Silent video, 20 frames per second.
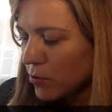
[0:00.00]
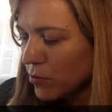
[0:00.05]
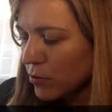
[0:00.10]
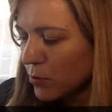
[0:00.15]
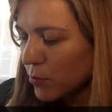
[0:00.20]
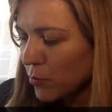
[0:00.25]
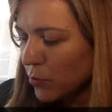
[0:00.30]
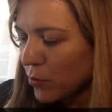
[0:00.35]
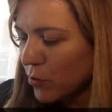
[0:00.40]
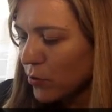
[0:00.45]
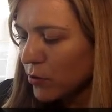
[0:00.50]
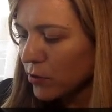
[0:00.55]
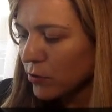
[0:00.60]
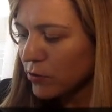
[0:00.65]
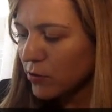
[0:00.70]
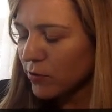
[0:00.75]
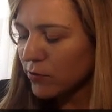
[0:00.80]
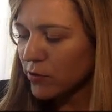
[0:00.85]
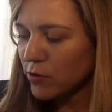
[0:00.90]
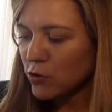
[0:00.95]
the
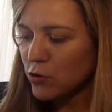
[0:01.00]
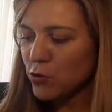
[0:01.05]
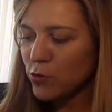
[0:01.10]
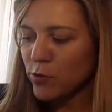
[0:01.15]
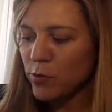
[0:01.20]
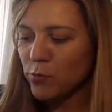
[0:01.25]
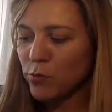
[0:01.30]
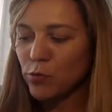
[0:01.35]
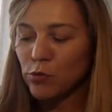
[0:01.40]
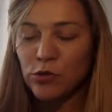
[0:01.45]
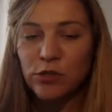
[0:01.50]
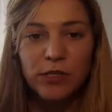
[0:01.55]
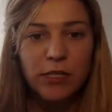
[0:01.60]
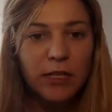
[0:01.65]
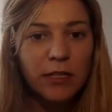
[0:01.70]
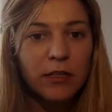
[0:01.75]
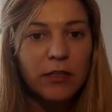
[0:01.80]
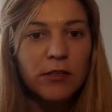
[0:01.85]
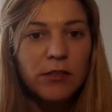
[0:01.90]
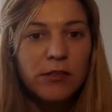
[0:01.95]
product of the two input
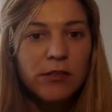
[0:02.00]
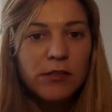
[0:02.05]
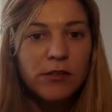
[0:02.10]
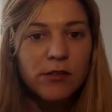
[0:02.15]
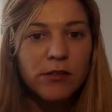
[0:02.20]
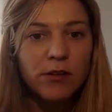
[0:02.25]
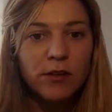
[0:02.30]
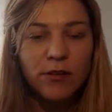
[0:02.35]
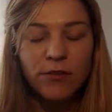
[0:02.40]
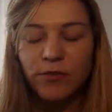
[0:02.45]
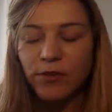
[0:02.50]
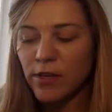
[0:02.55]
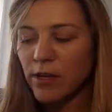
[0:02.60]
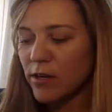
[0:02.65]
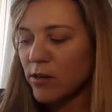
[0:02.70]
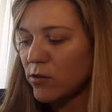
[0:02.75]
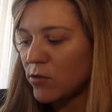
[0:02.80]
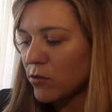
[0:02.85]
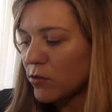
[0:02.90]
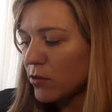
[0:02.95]
signals of the
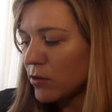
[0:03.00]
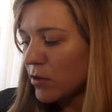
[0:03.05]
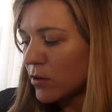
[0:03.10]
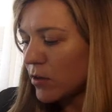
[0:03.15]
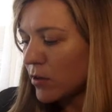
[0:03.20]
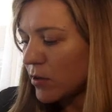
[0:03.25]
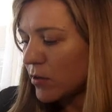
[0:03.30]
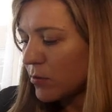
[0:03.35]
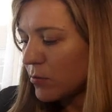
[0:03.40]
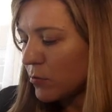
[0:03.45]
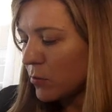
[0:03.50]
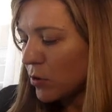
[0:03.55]
analog uh,